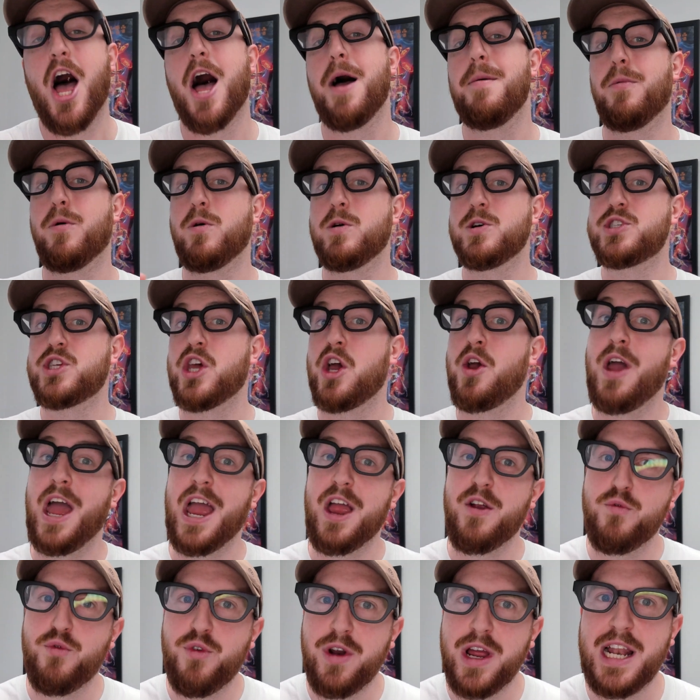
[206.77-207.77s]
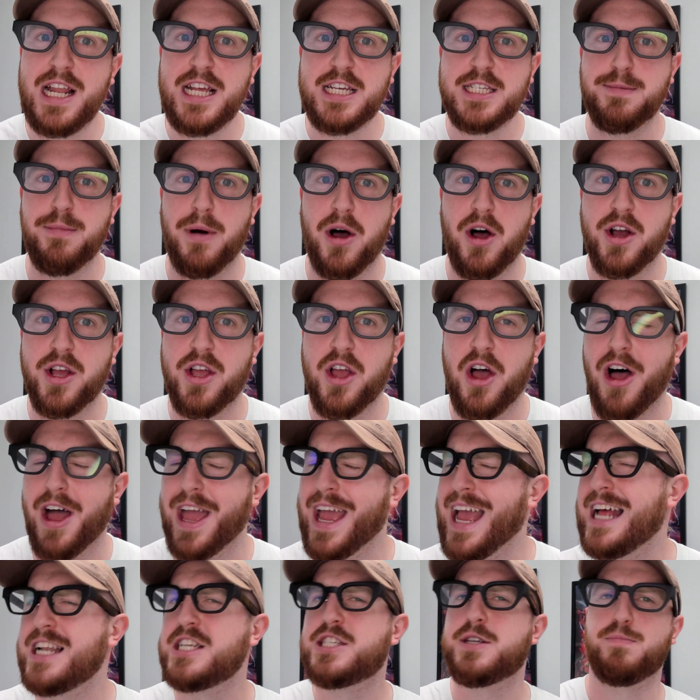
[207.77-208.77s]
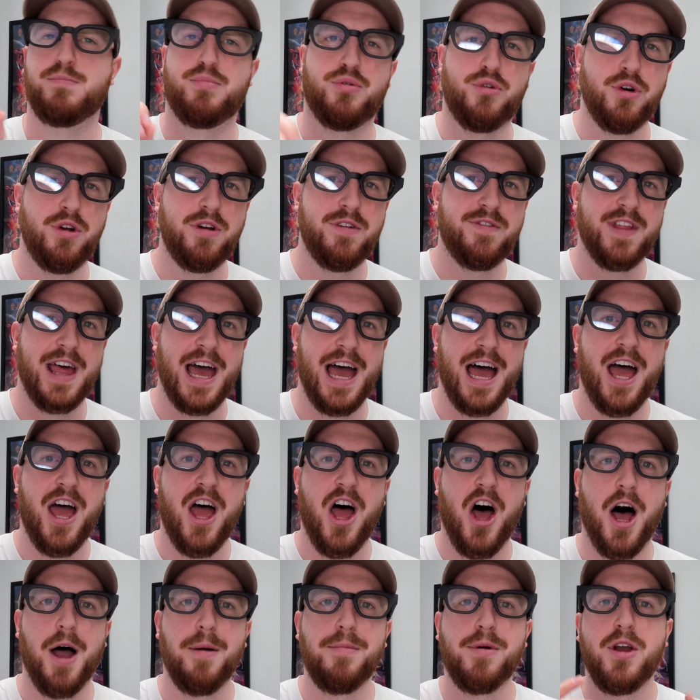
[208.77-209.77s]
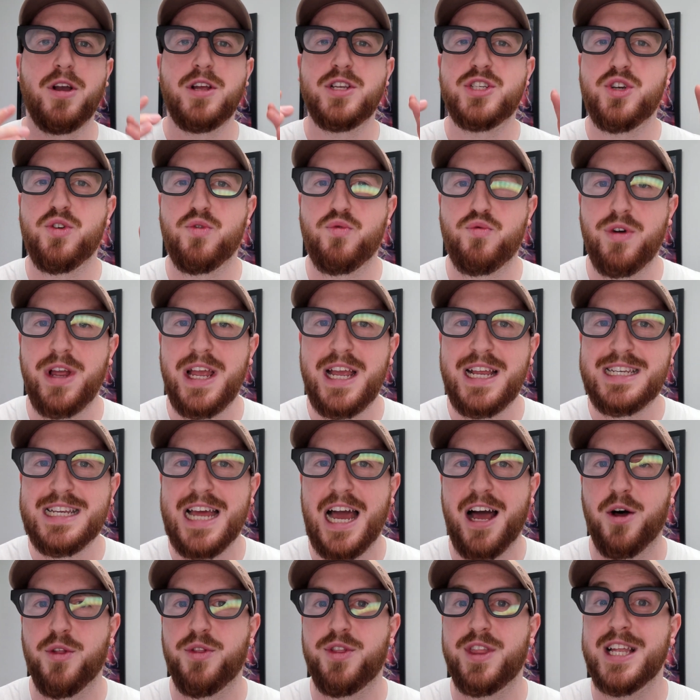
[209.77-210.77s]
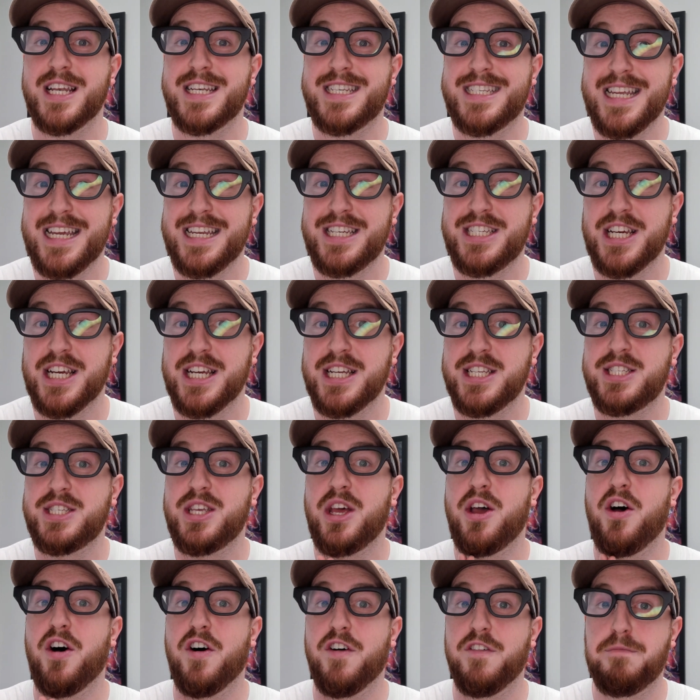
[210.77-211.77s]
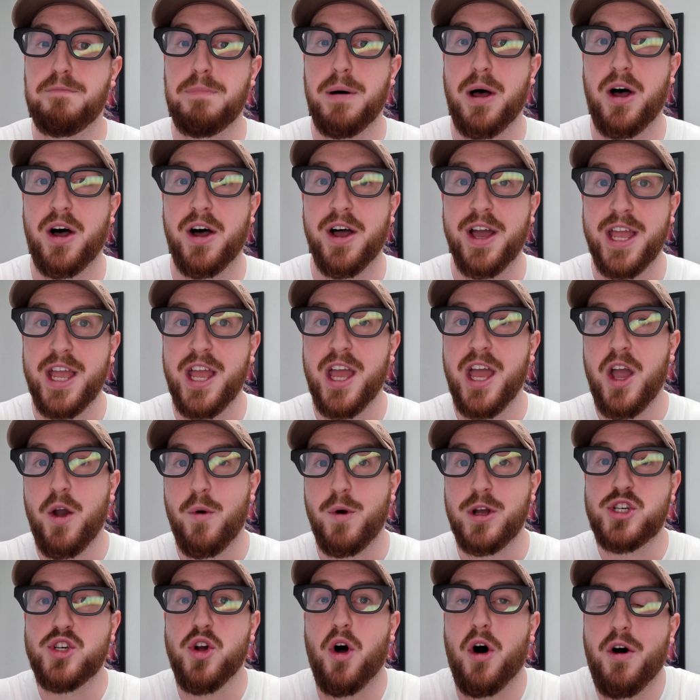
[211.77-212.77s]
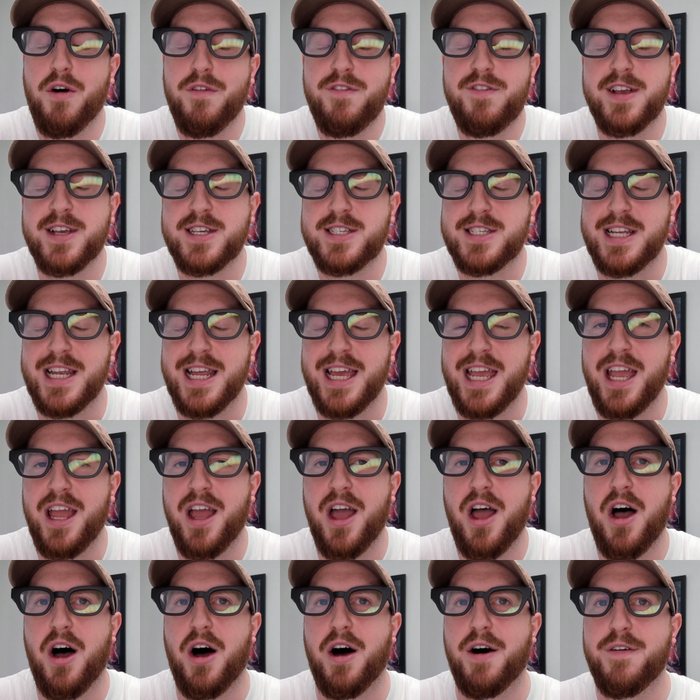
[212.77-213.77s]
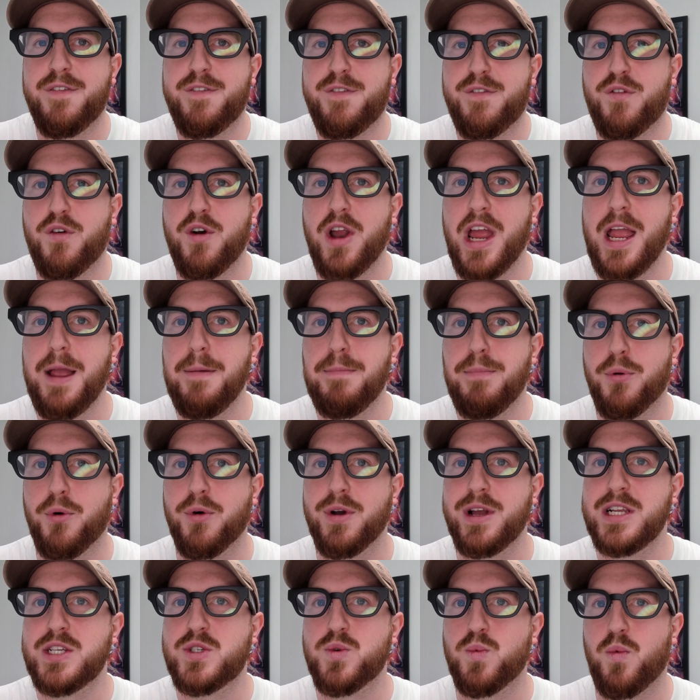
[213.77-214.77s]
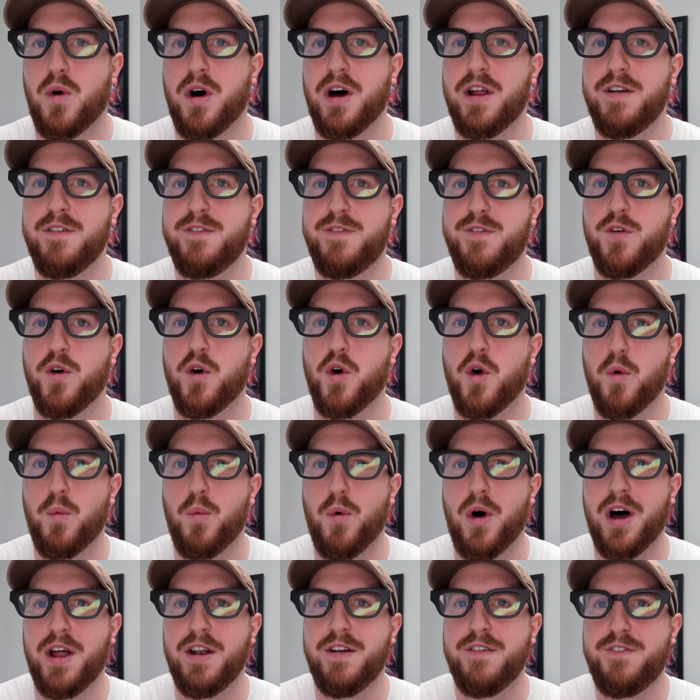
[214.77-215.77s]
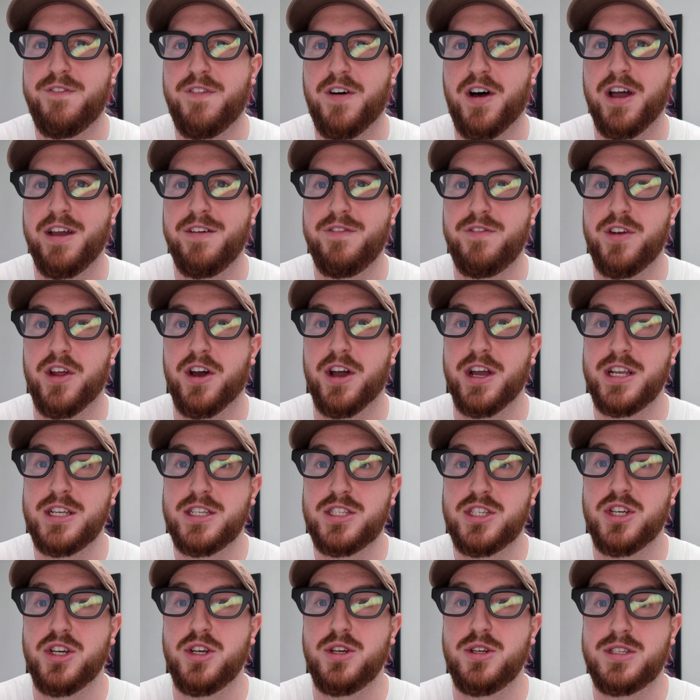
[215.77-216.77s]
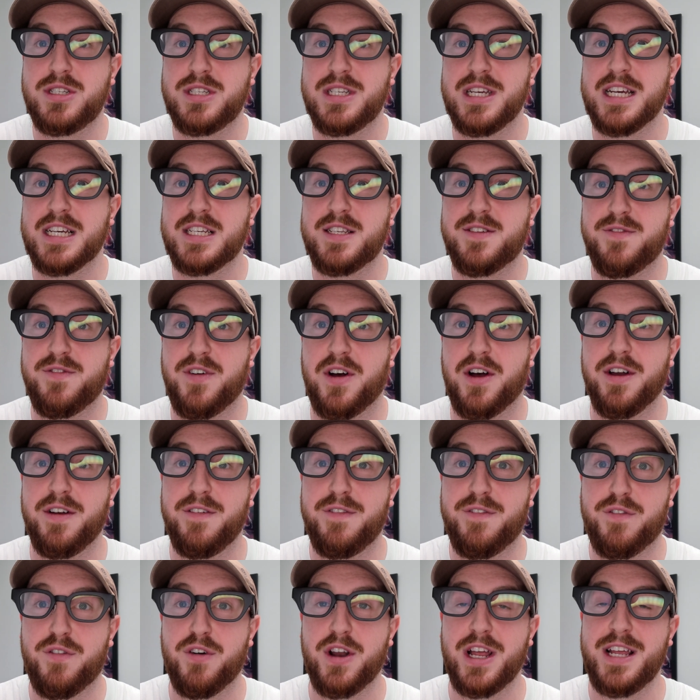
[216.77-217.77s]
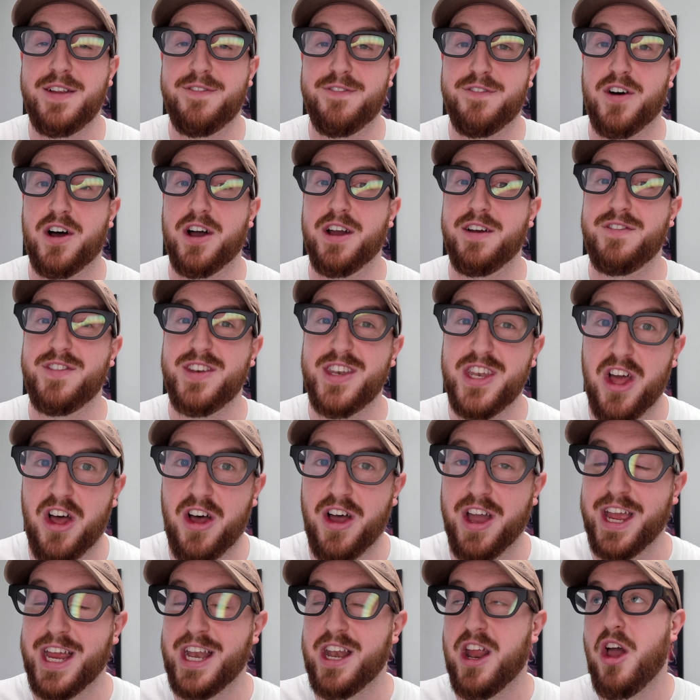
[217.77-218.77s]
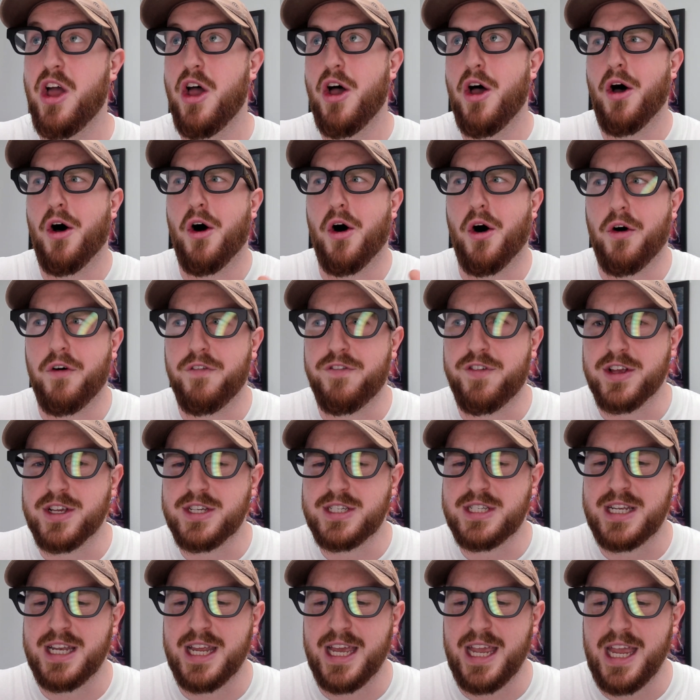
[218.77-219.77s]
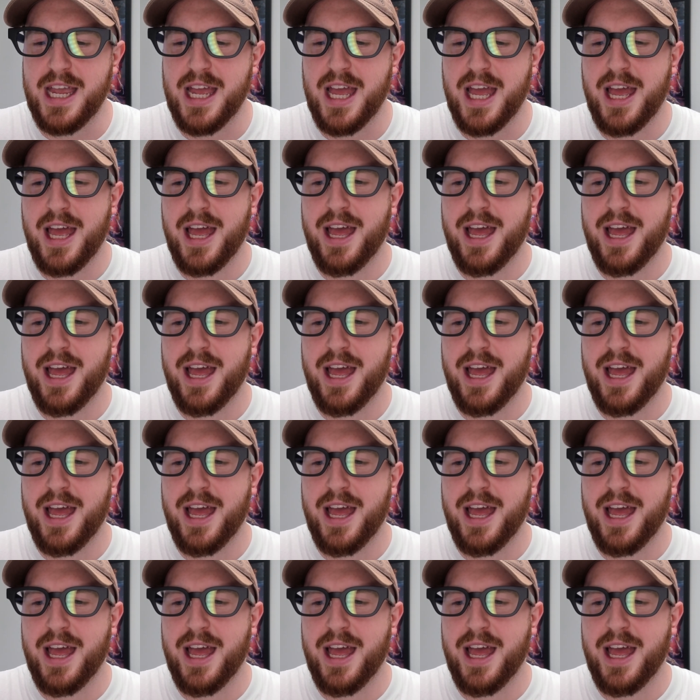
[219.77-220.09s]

I'm also a really smart guy. And to prove that, I'm going to read out the digits of pi, which obviously are 3.14159265359, obviously.